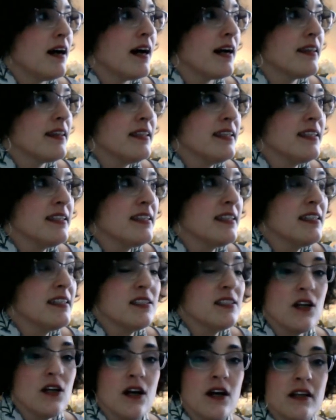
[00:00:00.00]
I think
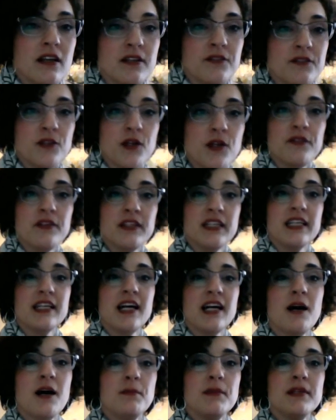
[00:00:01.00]
that's all. If you have any
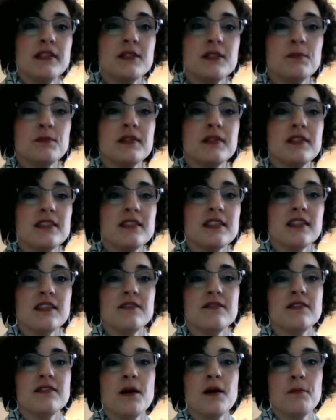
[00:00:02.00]
comments, please
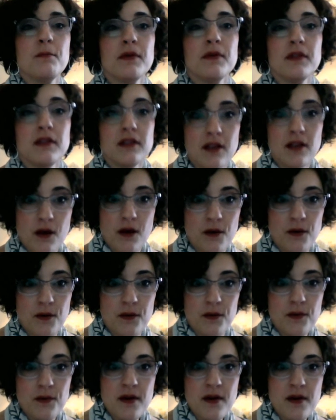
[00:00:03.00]
leave them
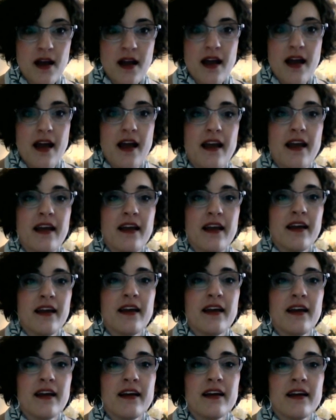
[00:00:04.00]
below,
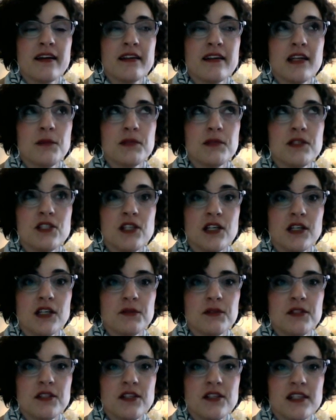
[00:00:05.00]
and I'll be sharing
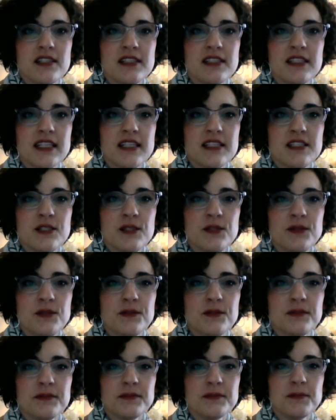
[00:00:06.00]
with you guys again
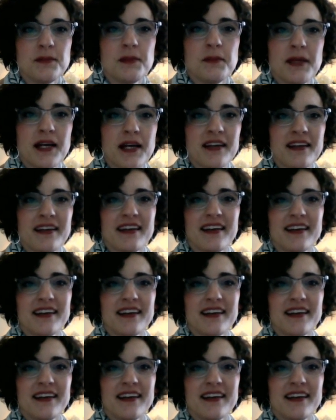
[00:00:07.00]
soon. Bye-bye.